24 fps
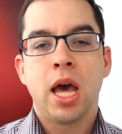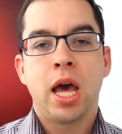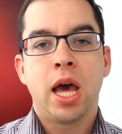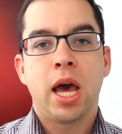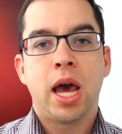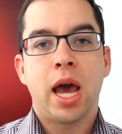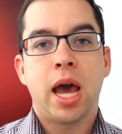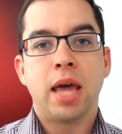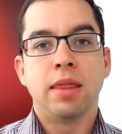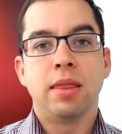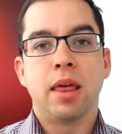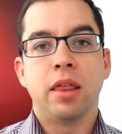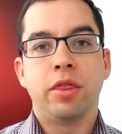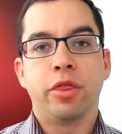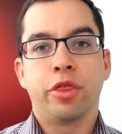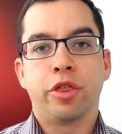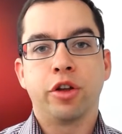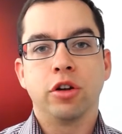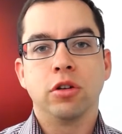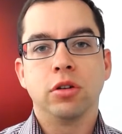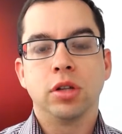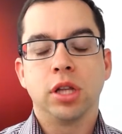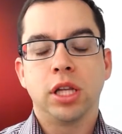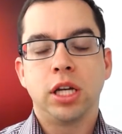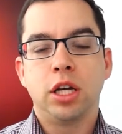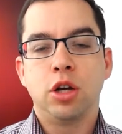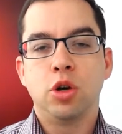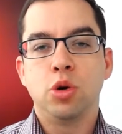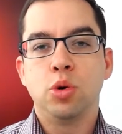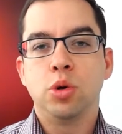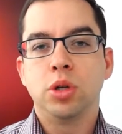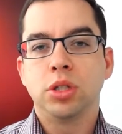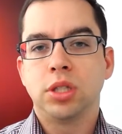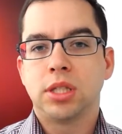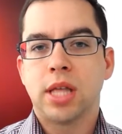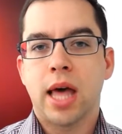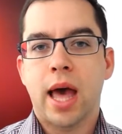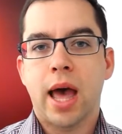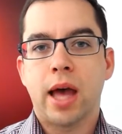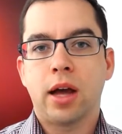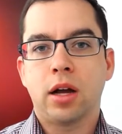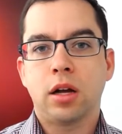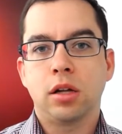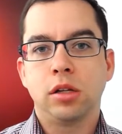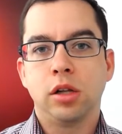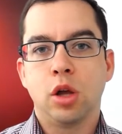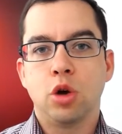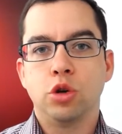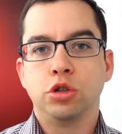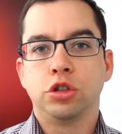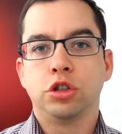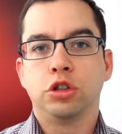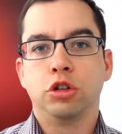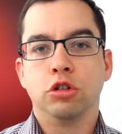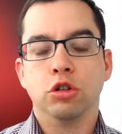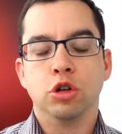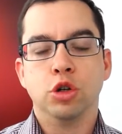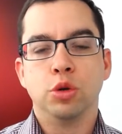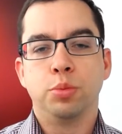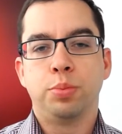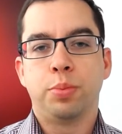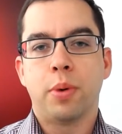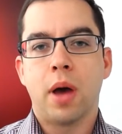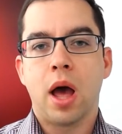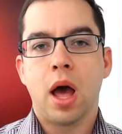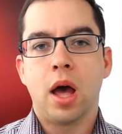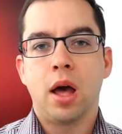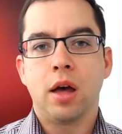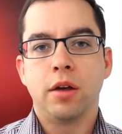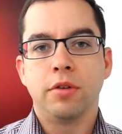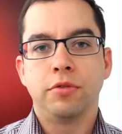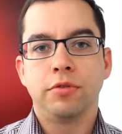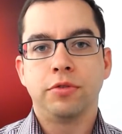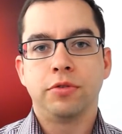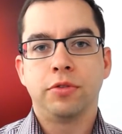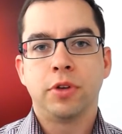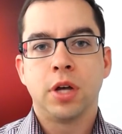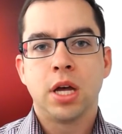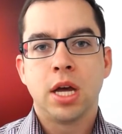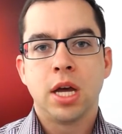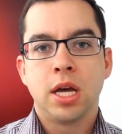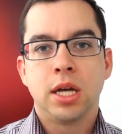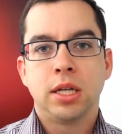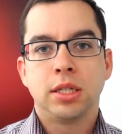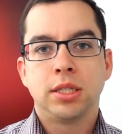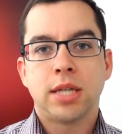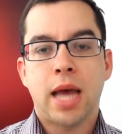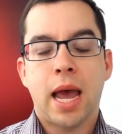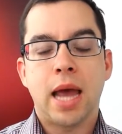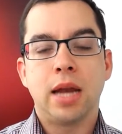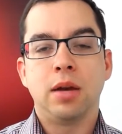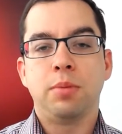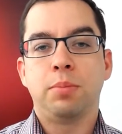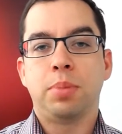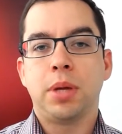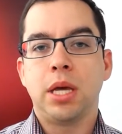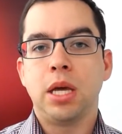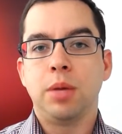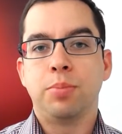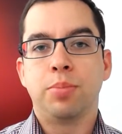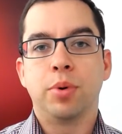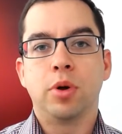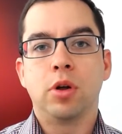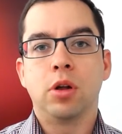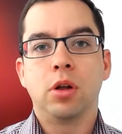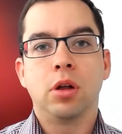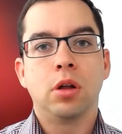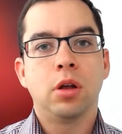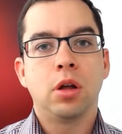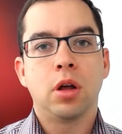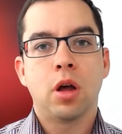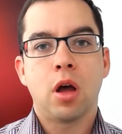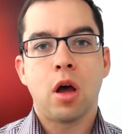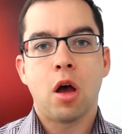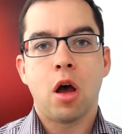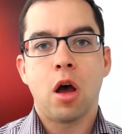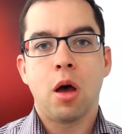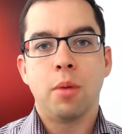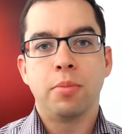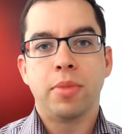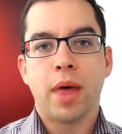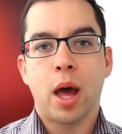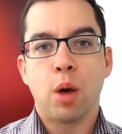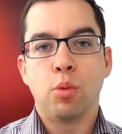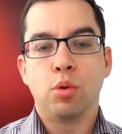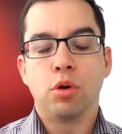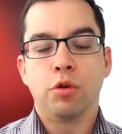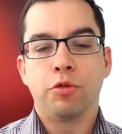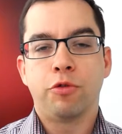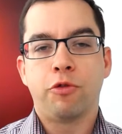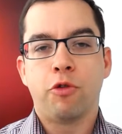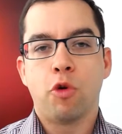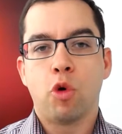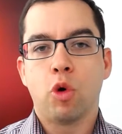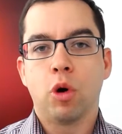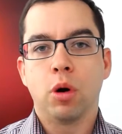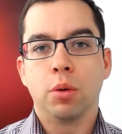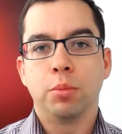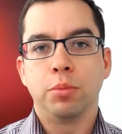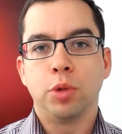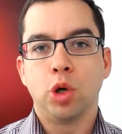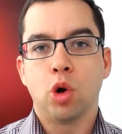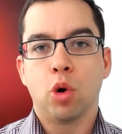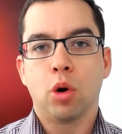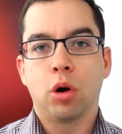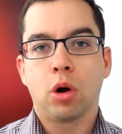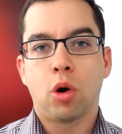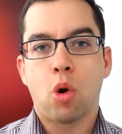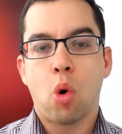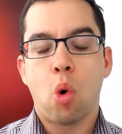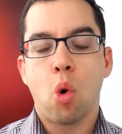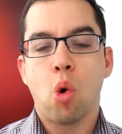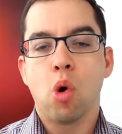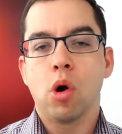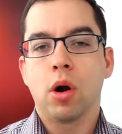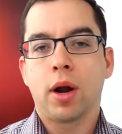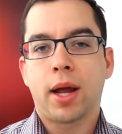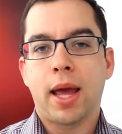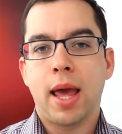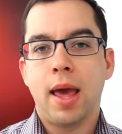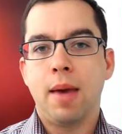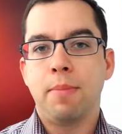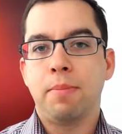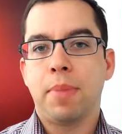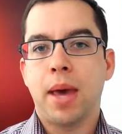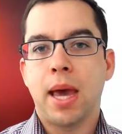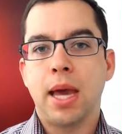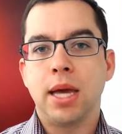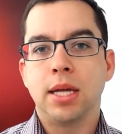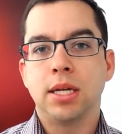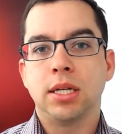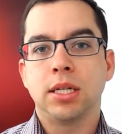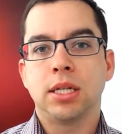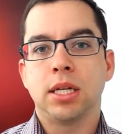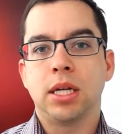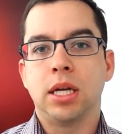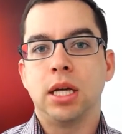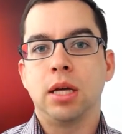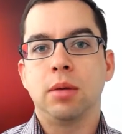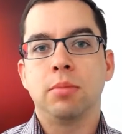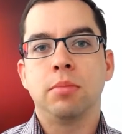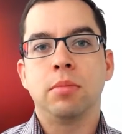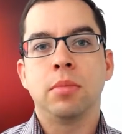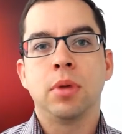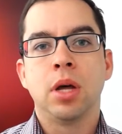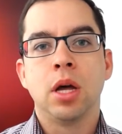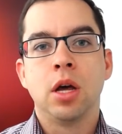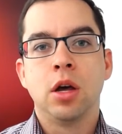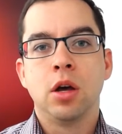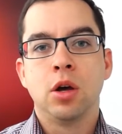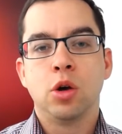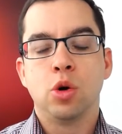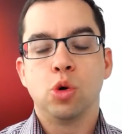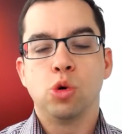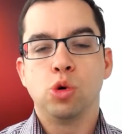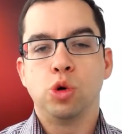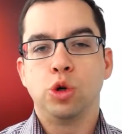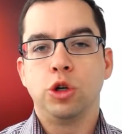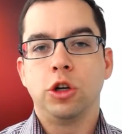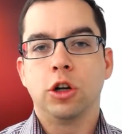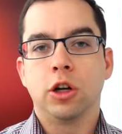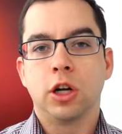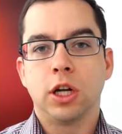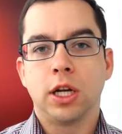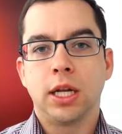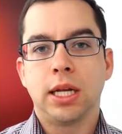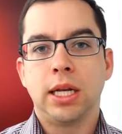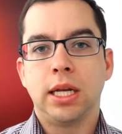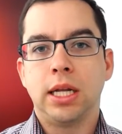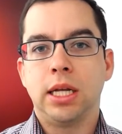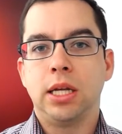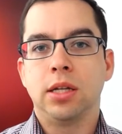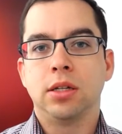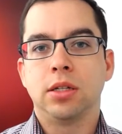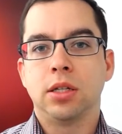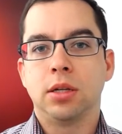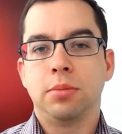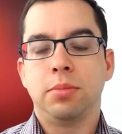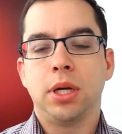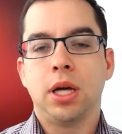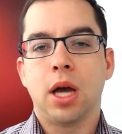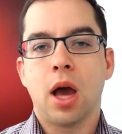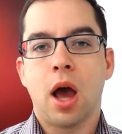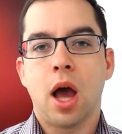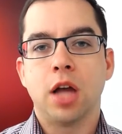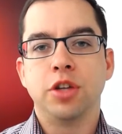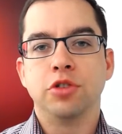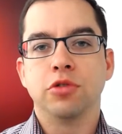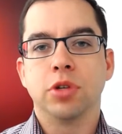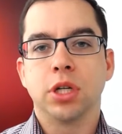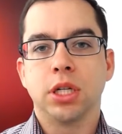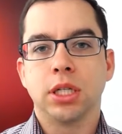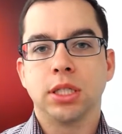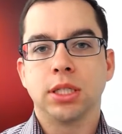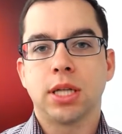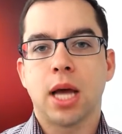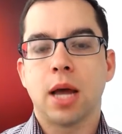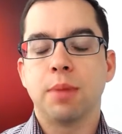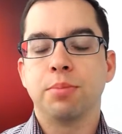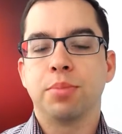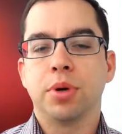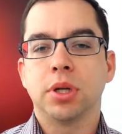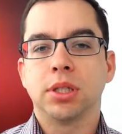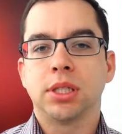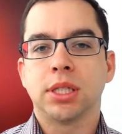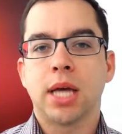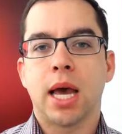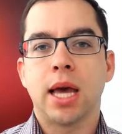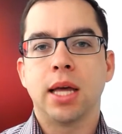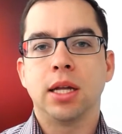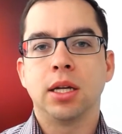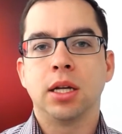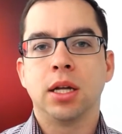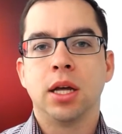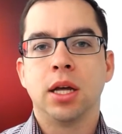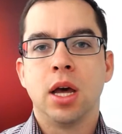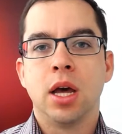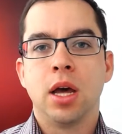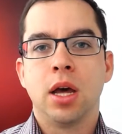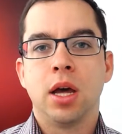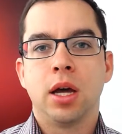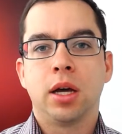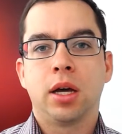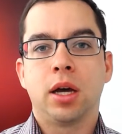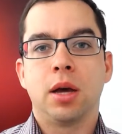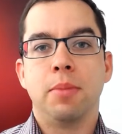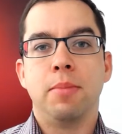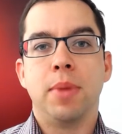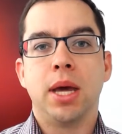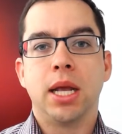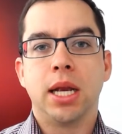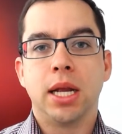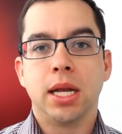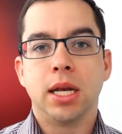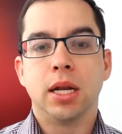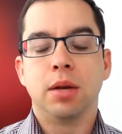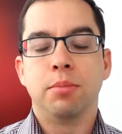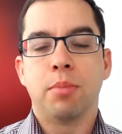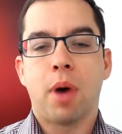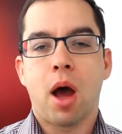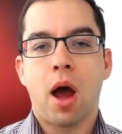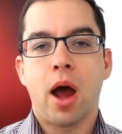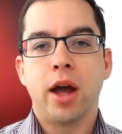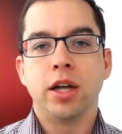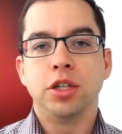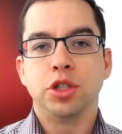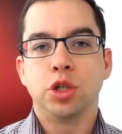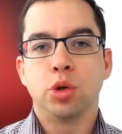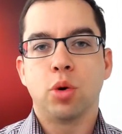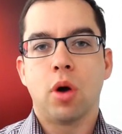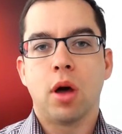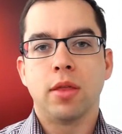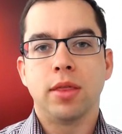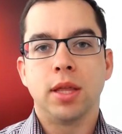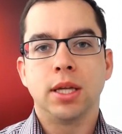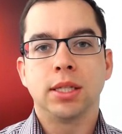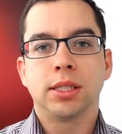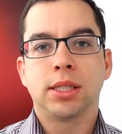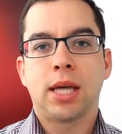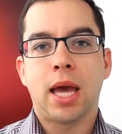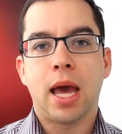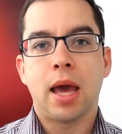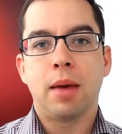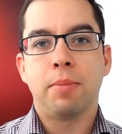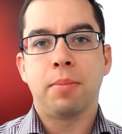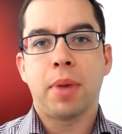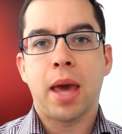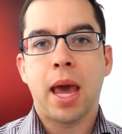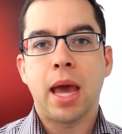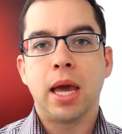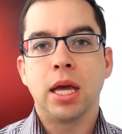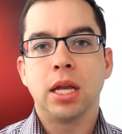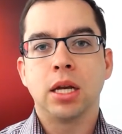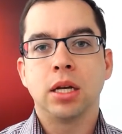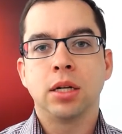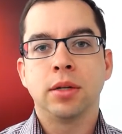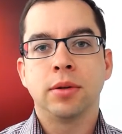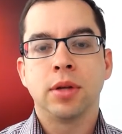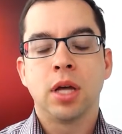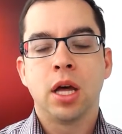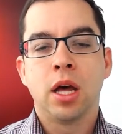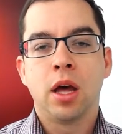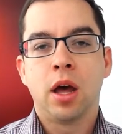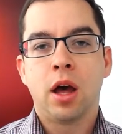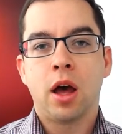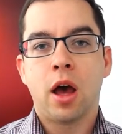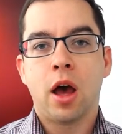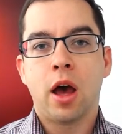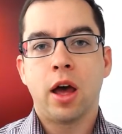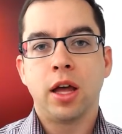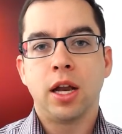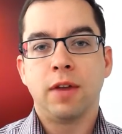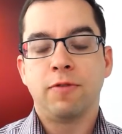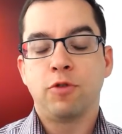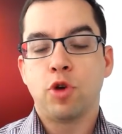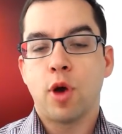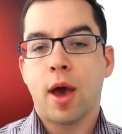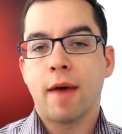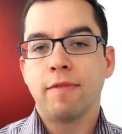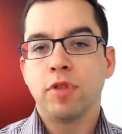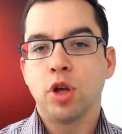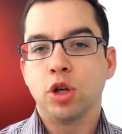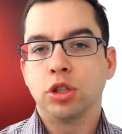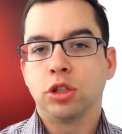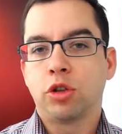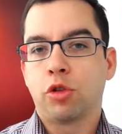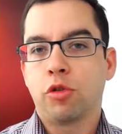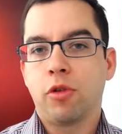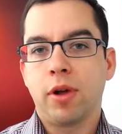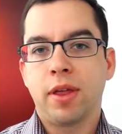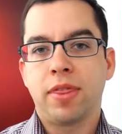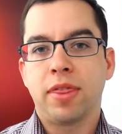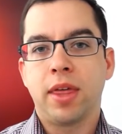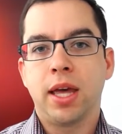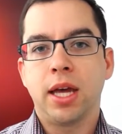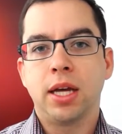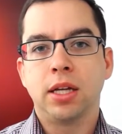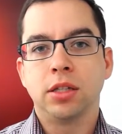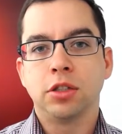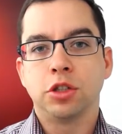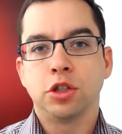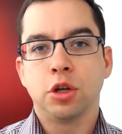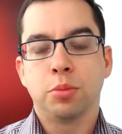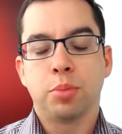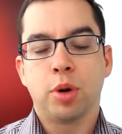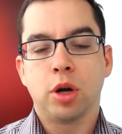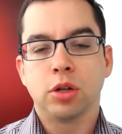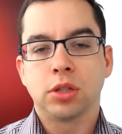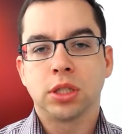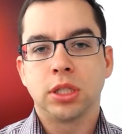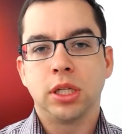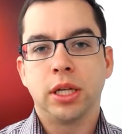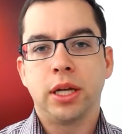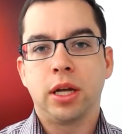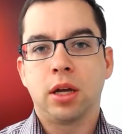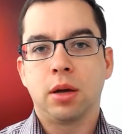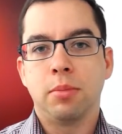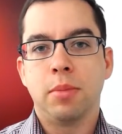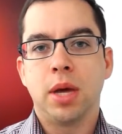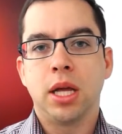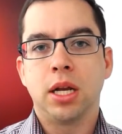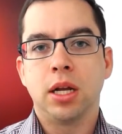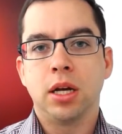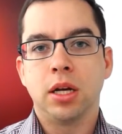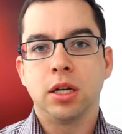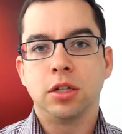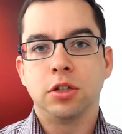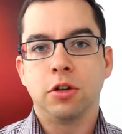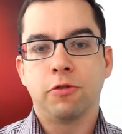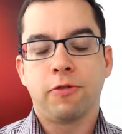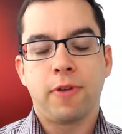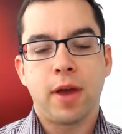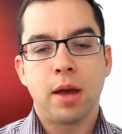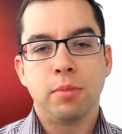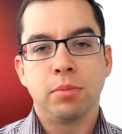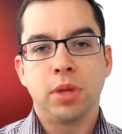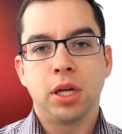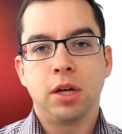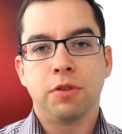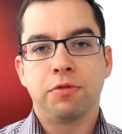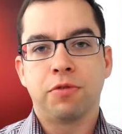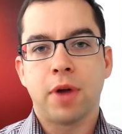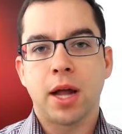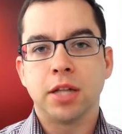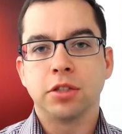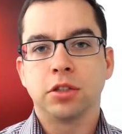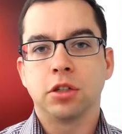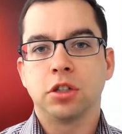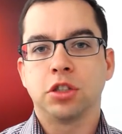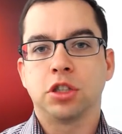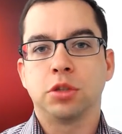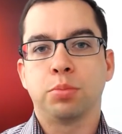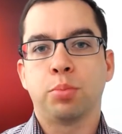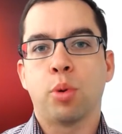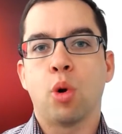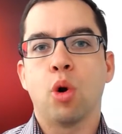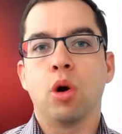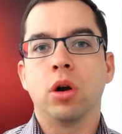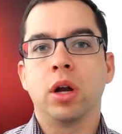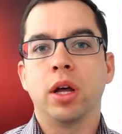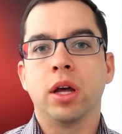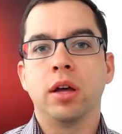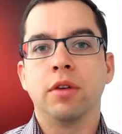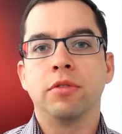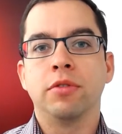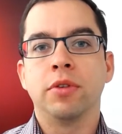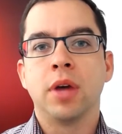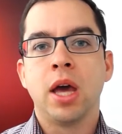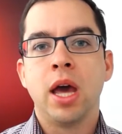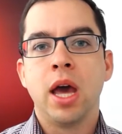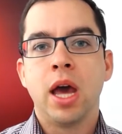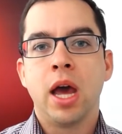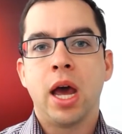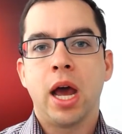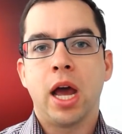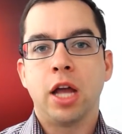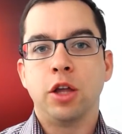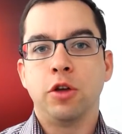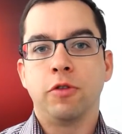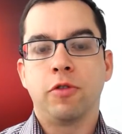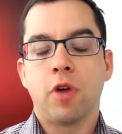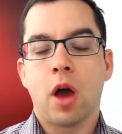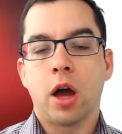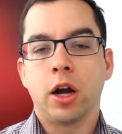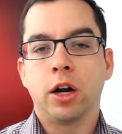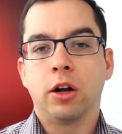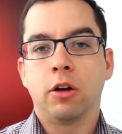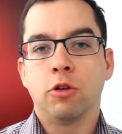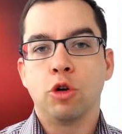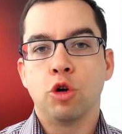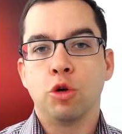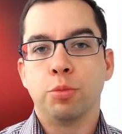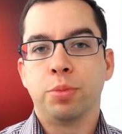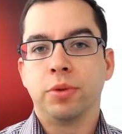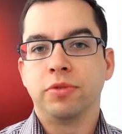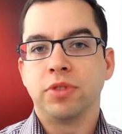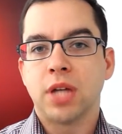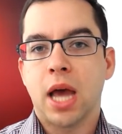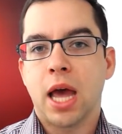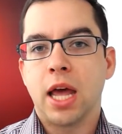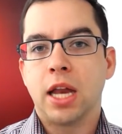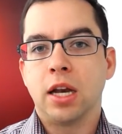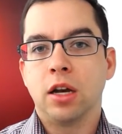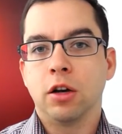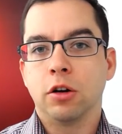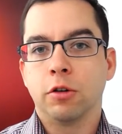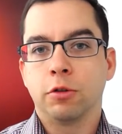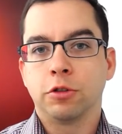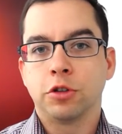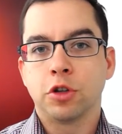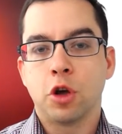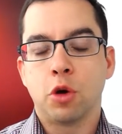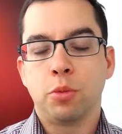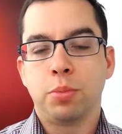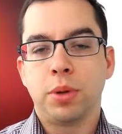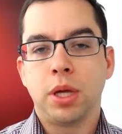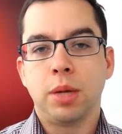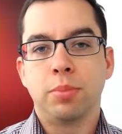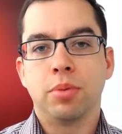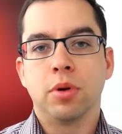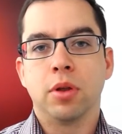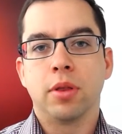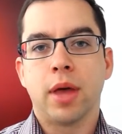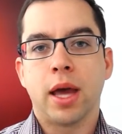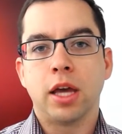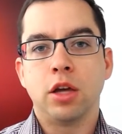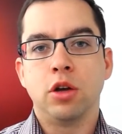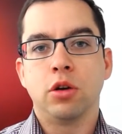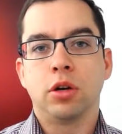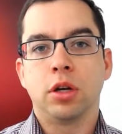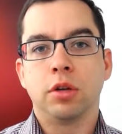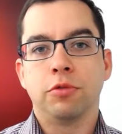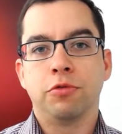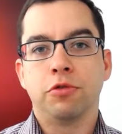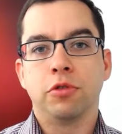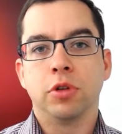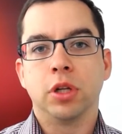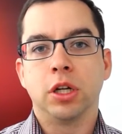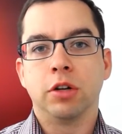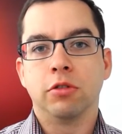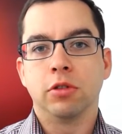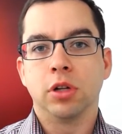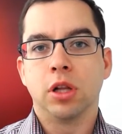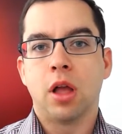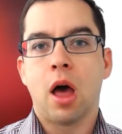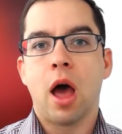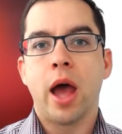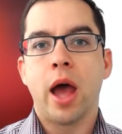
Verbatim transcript: And then thirdly, who is that close group of 10 people um, that will form your core campaign team who you're going to need to be 110% committed and behind you on this campaign. Uh, and if you have those three things, you're personally committed, your family and friends are supportive, and you've got a group of 10 or so people that you can fully rely